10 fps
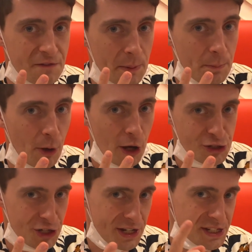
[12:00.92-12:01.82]
have been
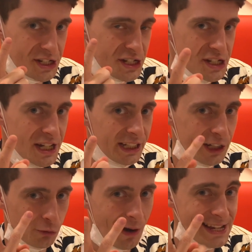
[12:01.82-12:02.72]
purchased, Diluc,
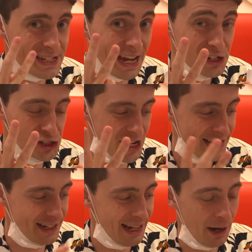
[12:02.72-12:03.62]
Razor and
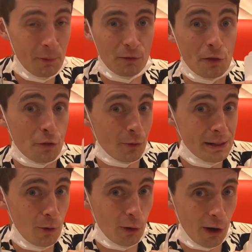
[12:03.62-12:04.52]
Jean, and we've got
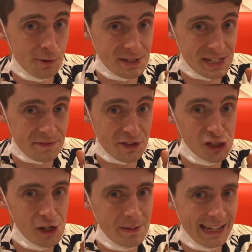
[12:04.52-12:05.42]
three more coasters of the
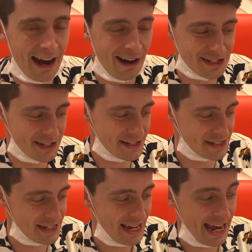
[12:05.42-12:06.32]
chibi
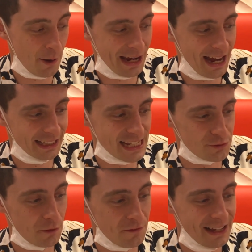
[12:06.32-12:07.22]
characters. Here we are,
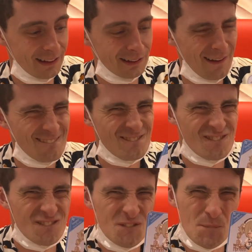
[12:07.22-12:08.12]
let's reveal
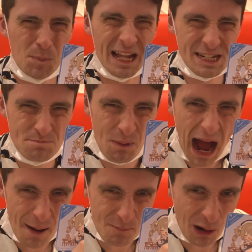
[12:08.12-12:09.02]
bloody
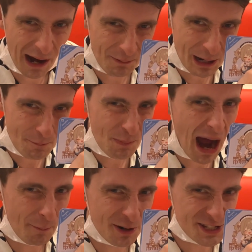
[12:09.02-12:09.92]
Barbara. We've got
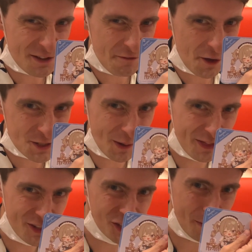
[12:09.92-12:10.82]
Barbara as the first
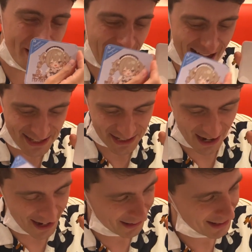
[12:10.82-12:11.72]
one, the chibi art
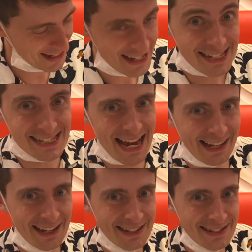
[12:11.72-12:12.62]
style.
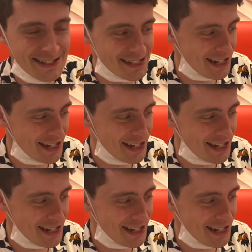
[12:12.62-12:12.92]
Second,